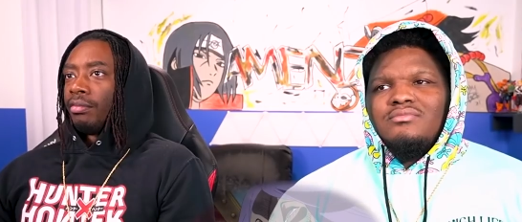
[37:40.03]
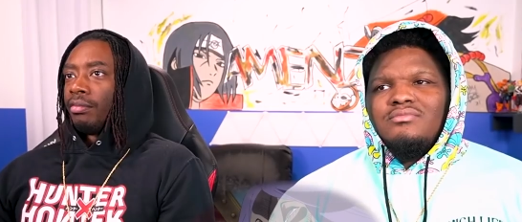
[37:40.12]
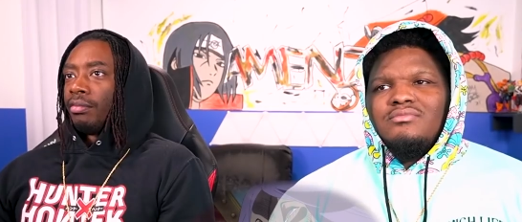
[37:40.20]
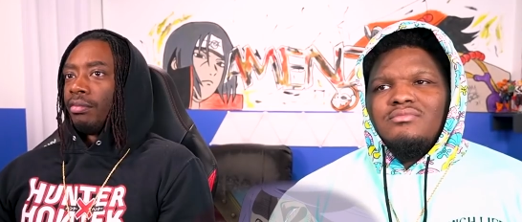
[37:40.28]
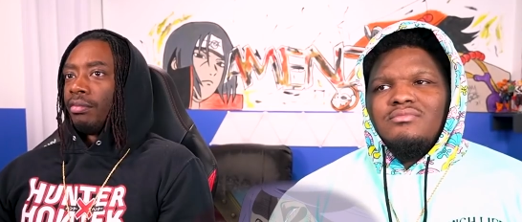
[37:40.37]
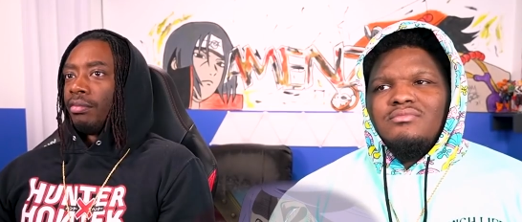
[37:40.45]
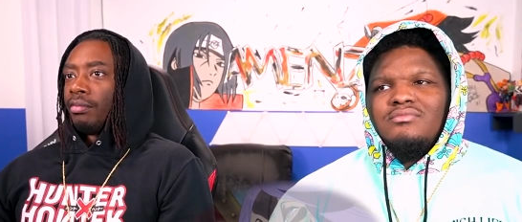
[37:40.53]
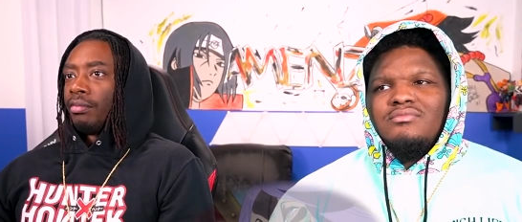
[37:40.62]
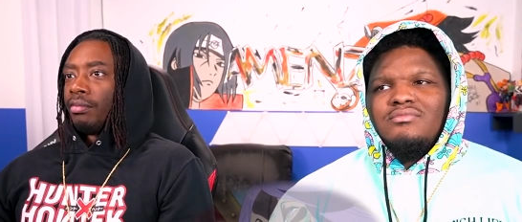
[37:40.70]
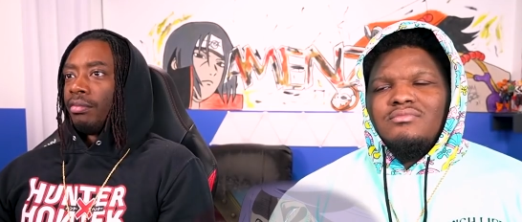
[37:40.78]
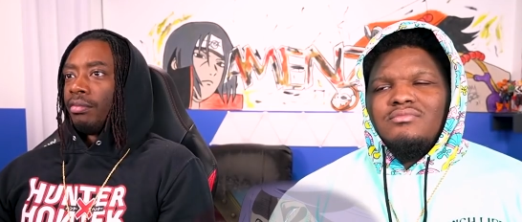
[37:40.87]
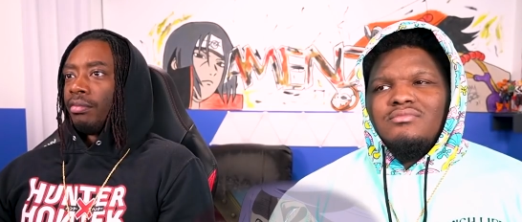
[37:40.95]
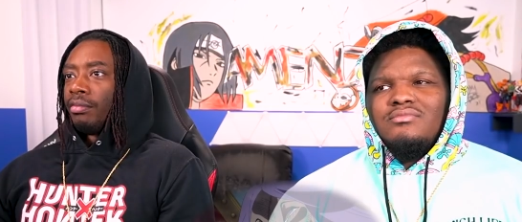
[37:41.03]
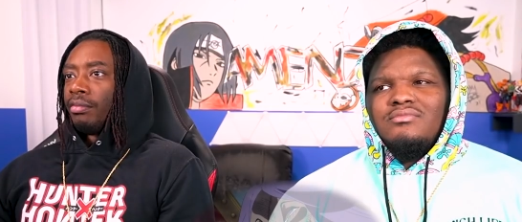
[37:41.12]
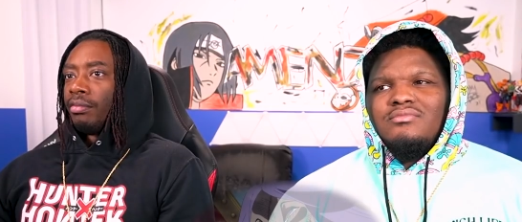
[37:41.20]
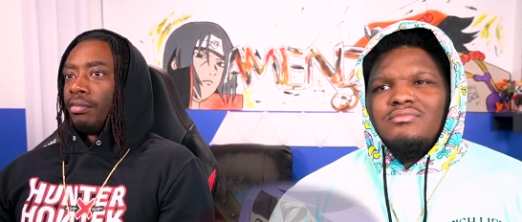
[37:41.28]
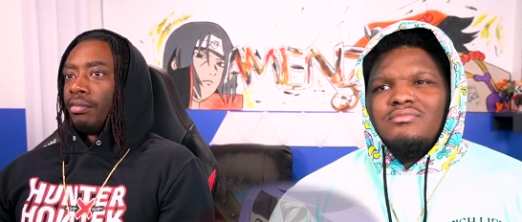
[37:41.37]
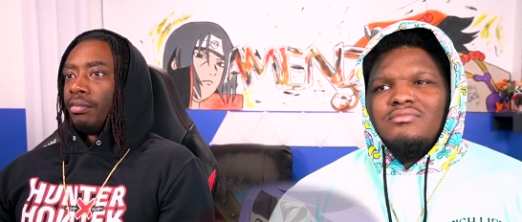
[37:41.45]

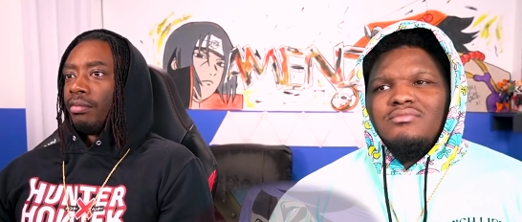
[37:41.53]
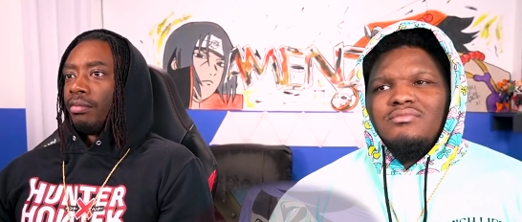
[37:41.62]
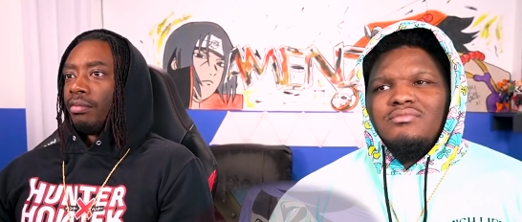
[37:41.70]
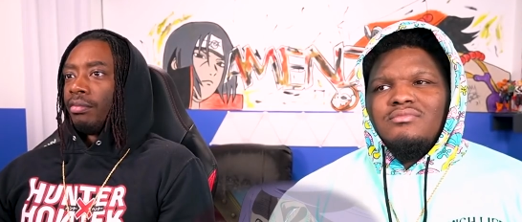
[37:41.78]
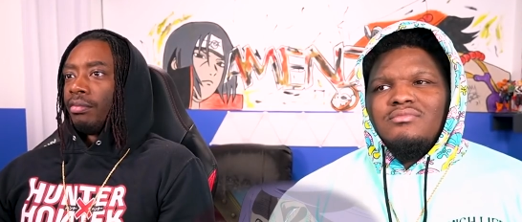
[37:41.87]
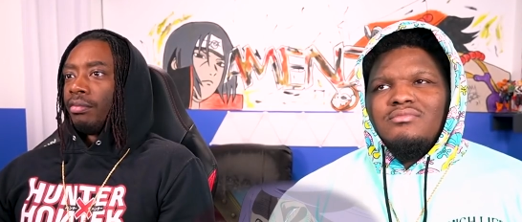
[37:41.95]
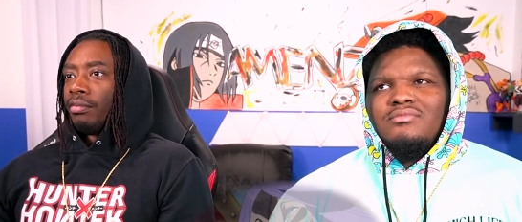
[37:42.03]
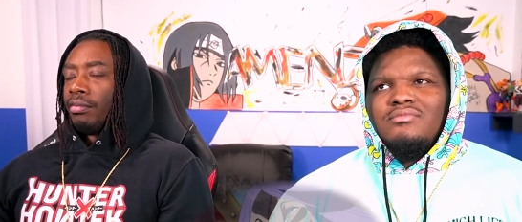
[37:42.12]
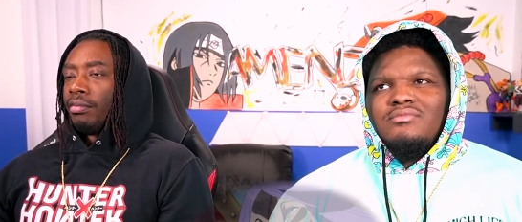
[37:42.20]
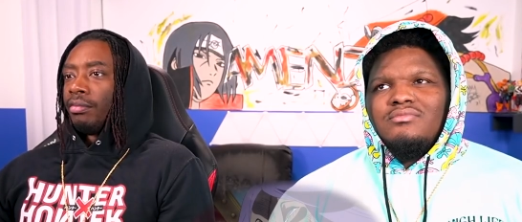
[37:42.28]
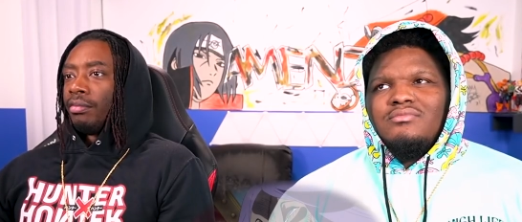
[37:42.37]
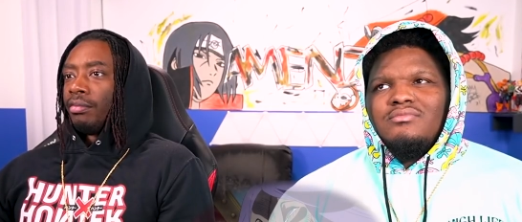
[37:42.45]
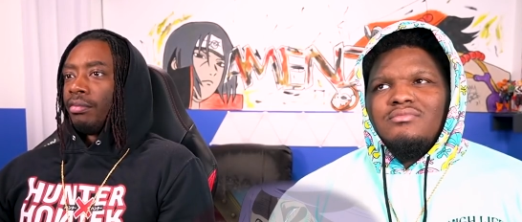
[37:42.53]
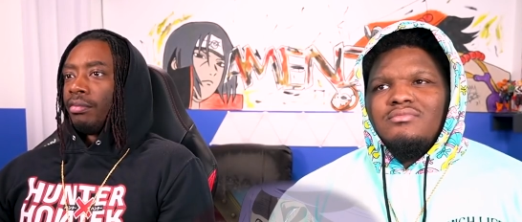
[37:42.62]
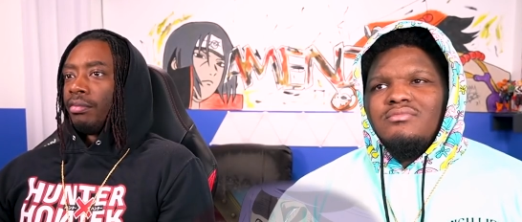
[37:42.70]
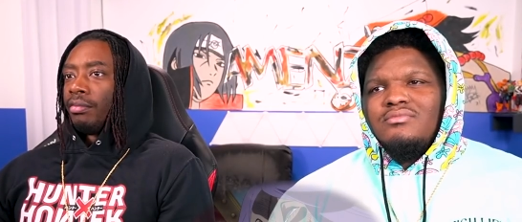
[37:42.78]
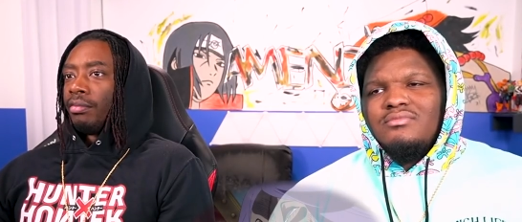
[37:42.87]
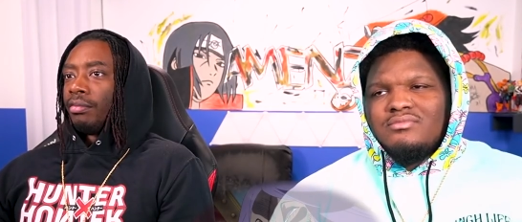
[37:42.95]

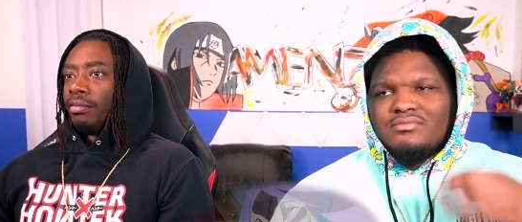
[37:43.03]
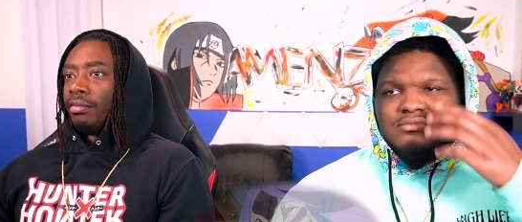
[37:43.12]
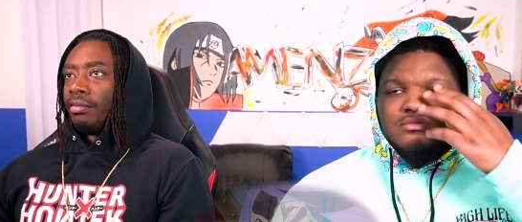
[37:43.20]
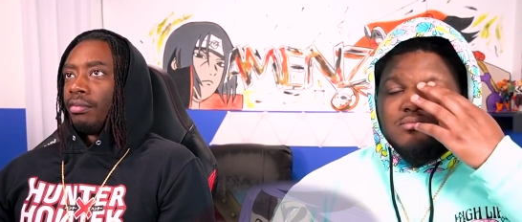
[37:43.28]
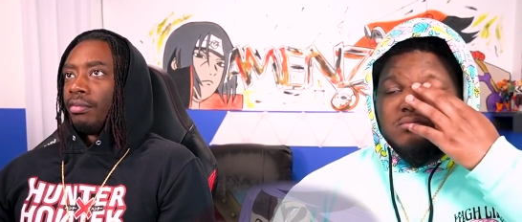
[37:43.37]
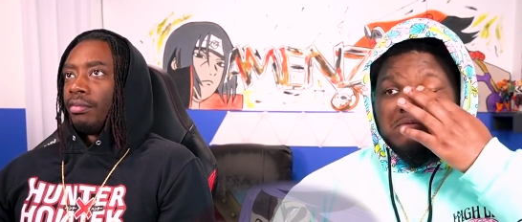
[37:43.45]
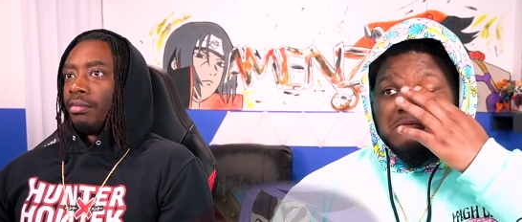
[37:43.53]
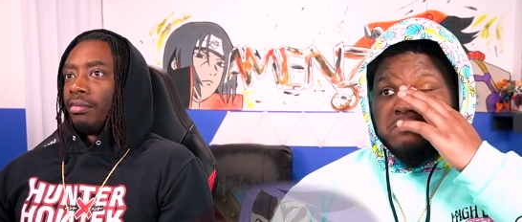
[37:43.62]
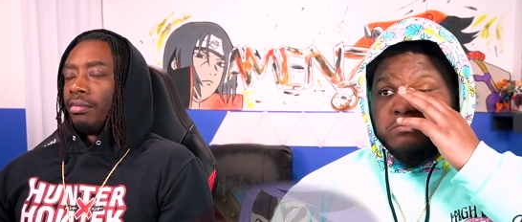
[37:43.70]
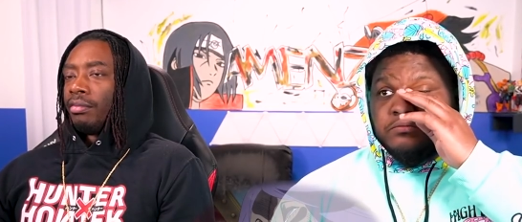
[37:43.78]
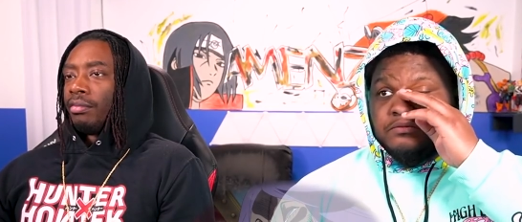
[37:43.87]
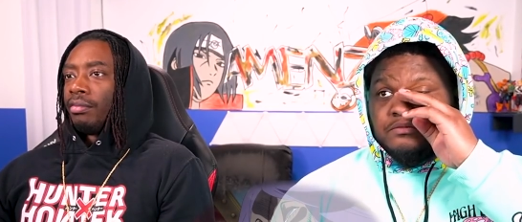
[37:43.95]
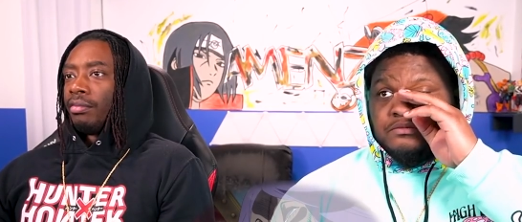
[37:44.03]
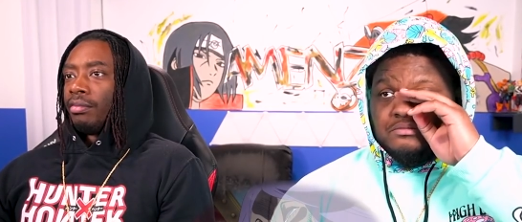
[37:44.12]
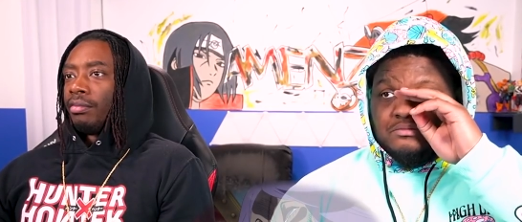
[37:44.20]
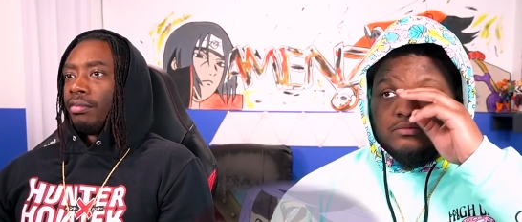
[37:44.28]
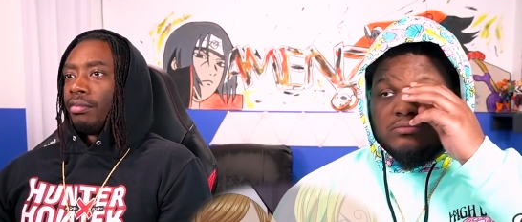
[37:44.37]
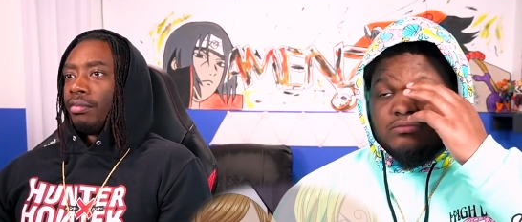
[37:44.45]

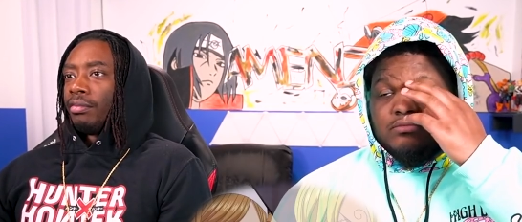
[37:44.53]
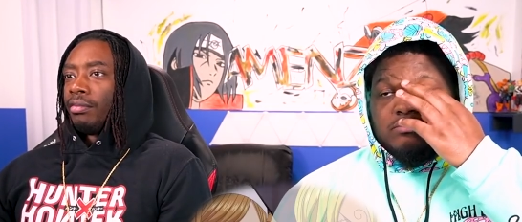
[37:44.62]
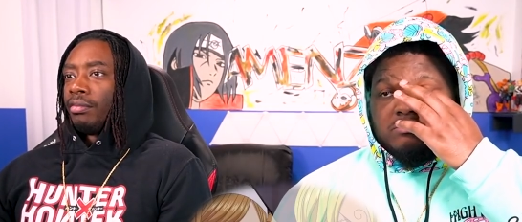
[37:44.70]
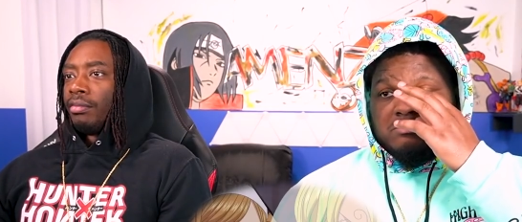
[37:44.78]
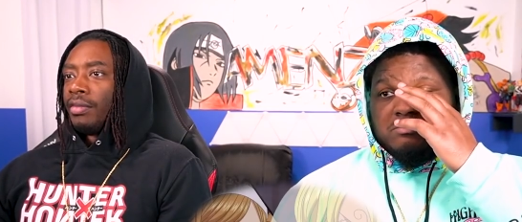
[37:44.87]
Nobody speaks.